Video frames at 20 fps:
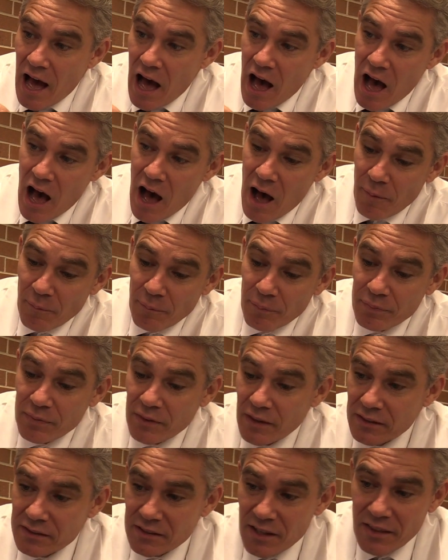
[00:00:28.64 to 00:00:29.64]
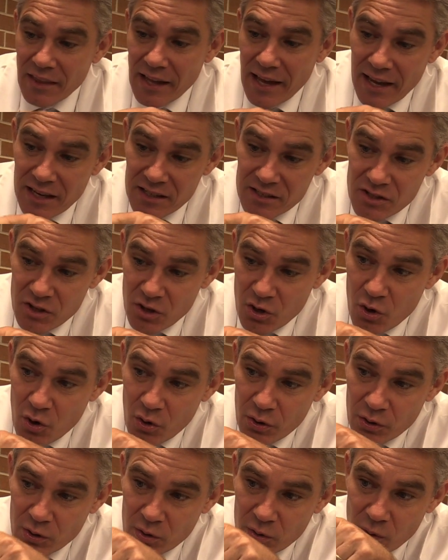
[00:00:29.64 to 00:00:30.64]
um, so that as the
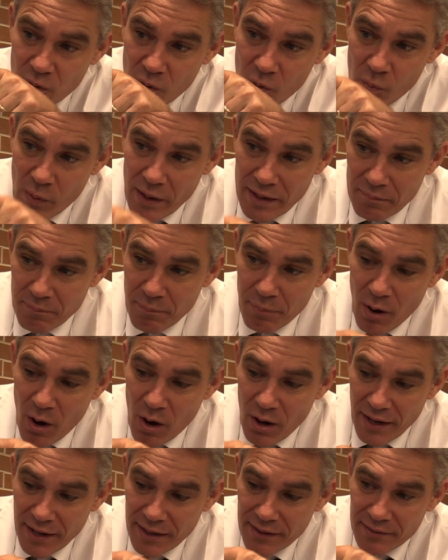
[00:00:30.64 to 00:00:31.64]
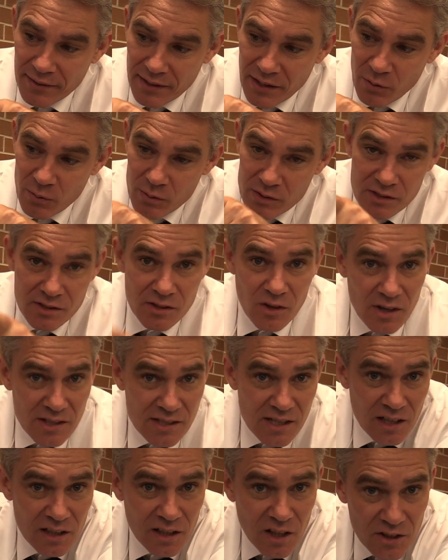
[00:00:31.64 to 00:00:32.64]
coil went by, it was
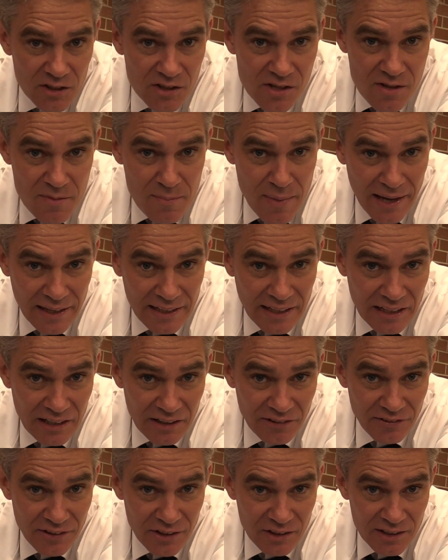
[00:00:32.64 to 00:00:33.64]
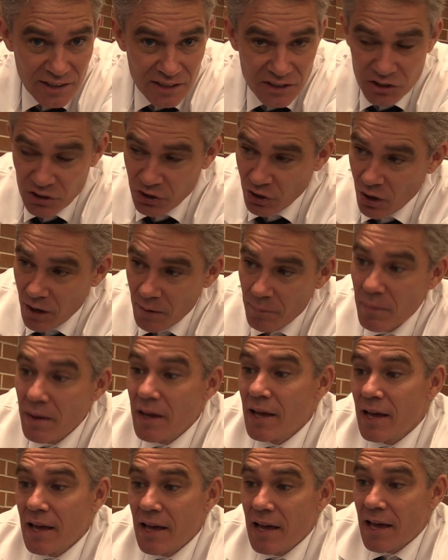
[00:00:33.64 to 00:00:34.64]
nice and close to the magnetic field each time.
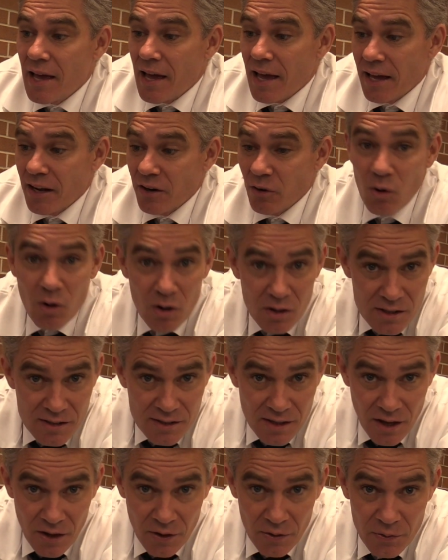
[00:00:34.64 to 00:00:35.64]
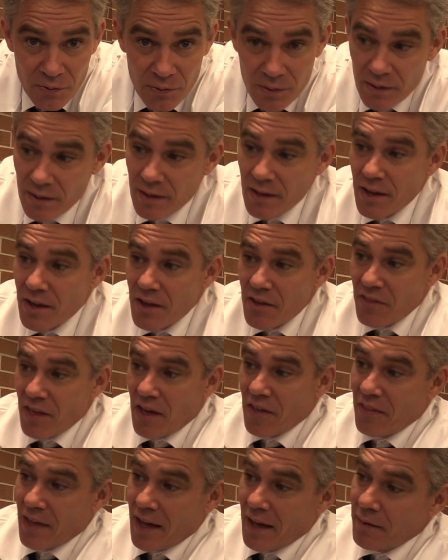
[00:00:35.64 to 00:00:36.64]
And also
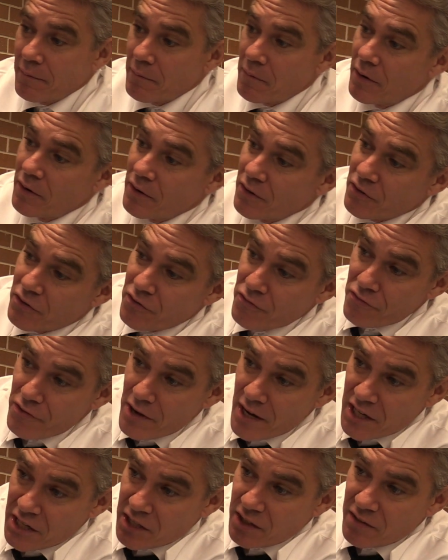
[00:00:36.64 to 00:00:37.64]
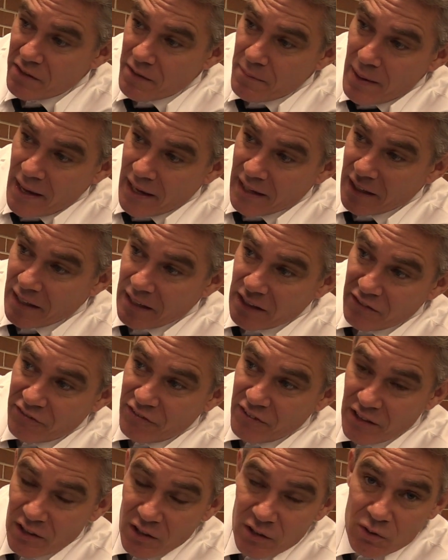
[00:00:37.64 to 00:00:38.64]
that that direction of the magnetic
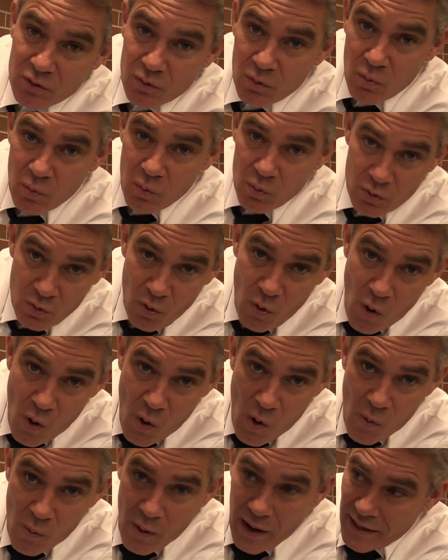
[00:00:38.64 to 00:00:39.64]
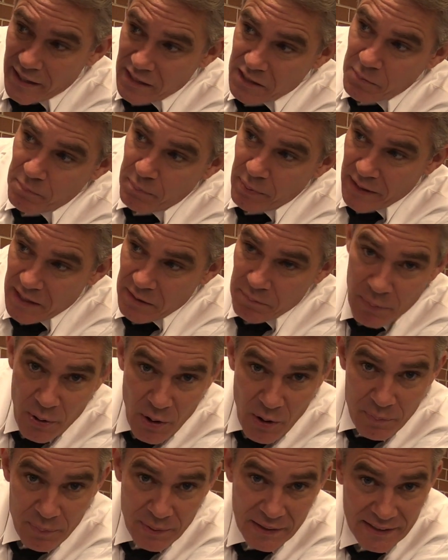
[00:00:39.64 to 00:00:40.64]
field would always be
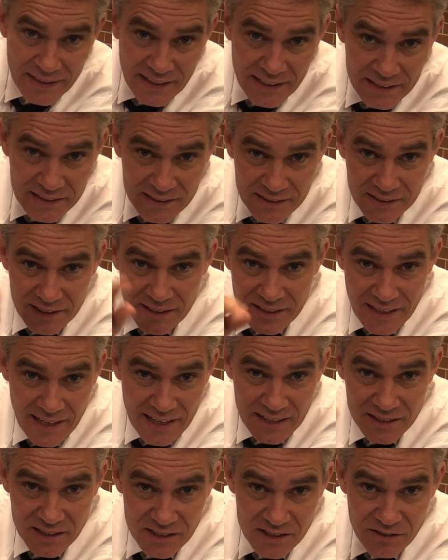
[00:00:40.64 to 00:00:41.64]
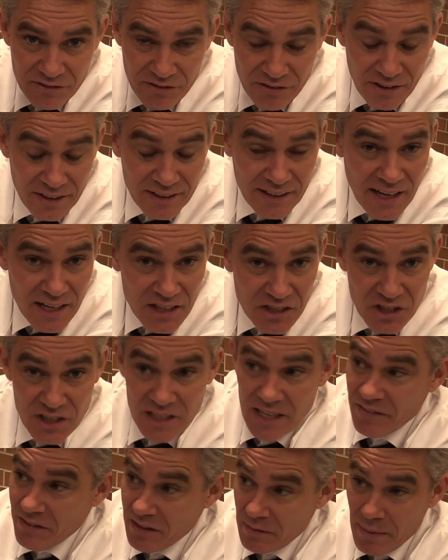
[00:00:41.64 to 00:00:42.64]
perpendicular to the axis of rotation,
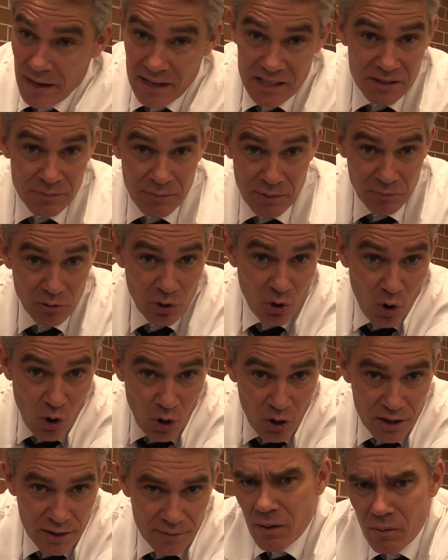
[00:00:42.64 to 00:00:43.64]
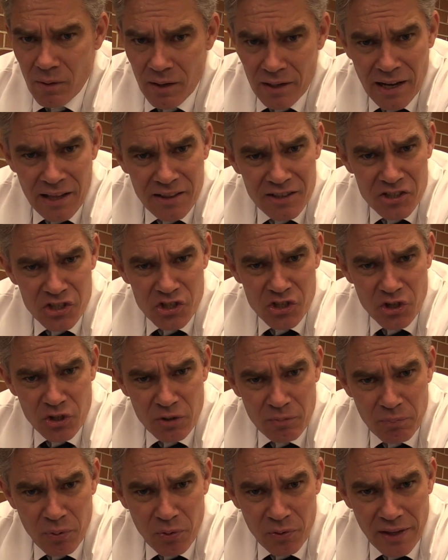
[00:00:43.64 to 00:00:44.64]
giving maximum torque. Another
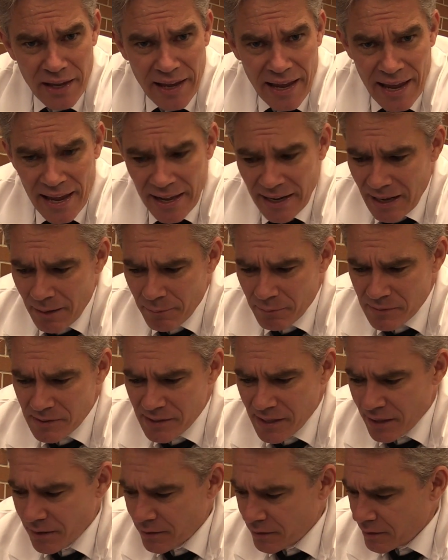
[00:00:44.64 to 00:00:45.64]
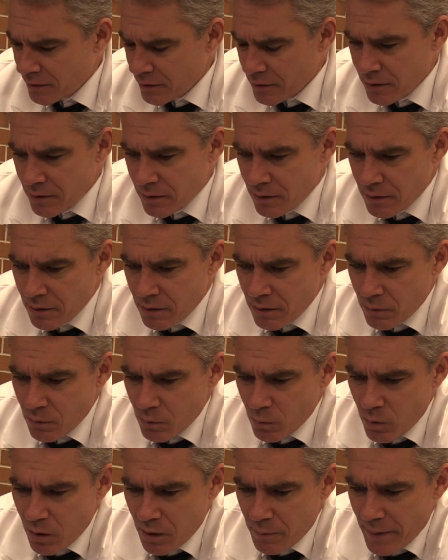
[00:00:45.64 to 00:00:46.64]
student put their hand up and said,
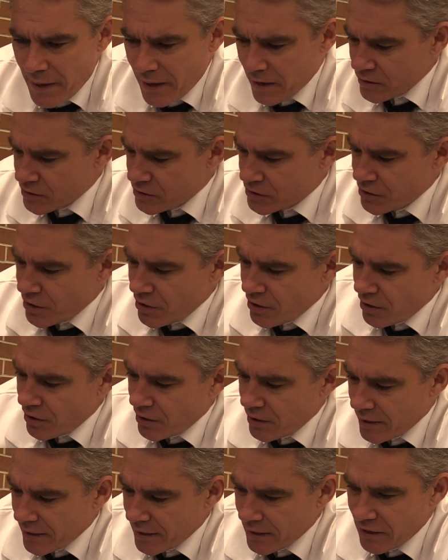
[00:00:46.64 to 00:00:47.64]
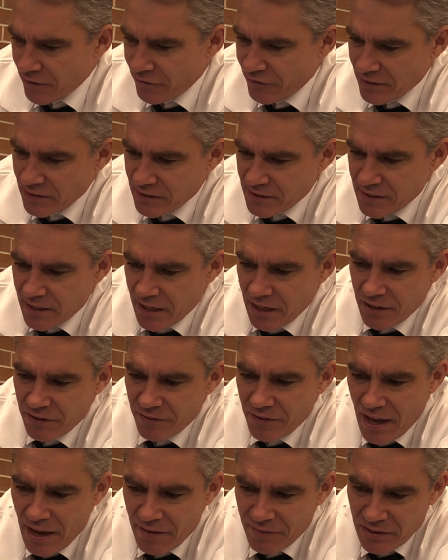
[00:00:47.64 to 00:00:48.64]
what about, sir, if instead
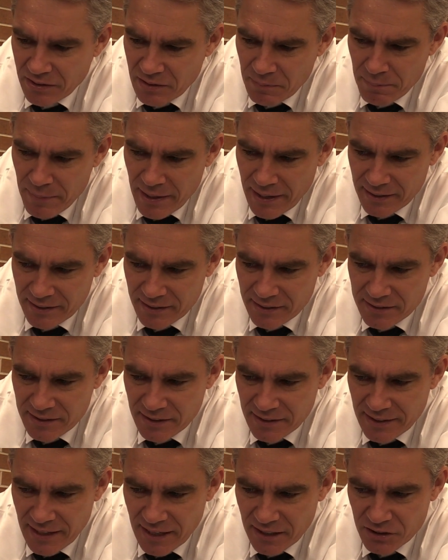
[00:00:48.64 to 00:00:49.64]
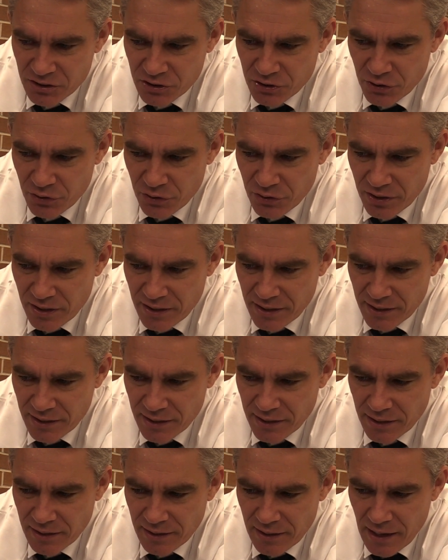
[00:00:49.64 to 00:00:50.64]
of having the magnets attached to the
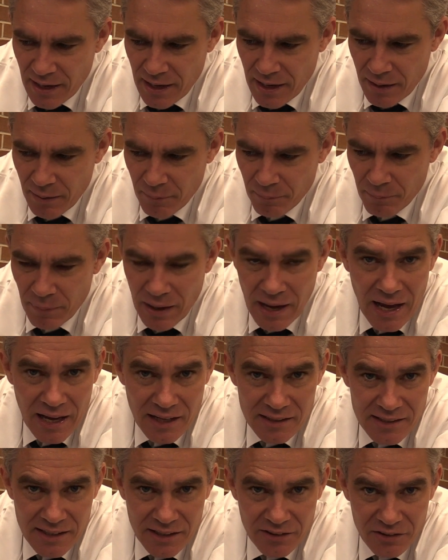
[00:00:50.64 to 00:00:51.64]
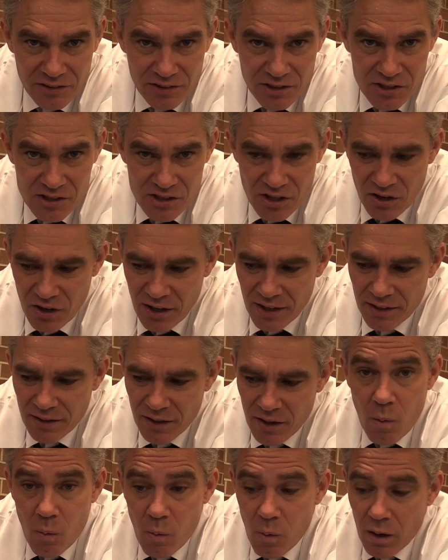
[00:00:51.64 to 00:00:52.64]
um, bars here on the side,
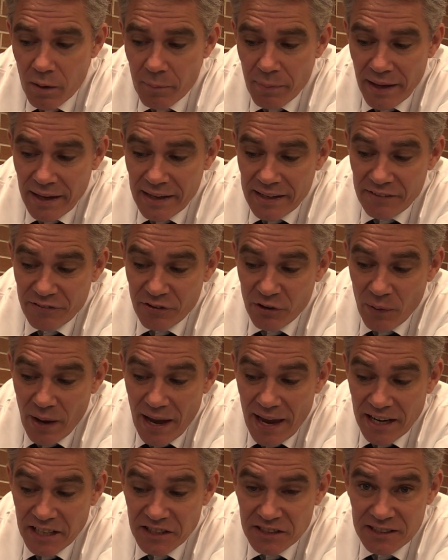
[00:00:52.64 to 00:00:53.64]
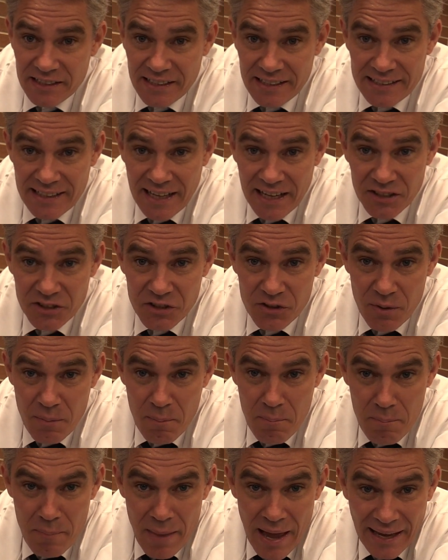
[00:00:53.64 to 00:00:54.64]
what about if you actually attach the
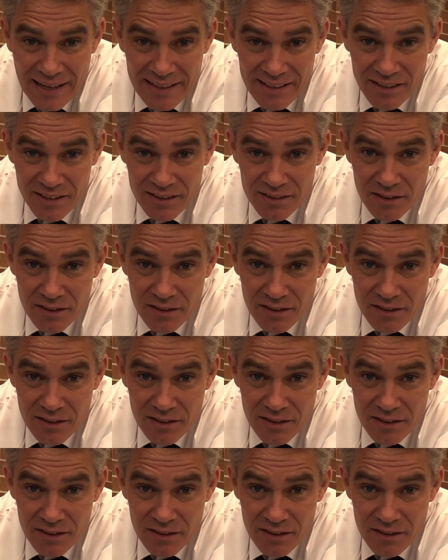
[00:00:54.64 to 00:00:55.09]
magnet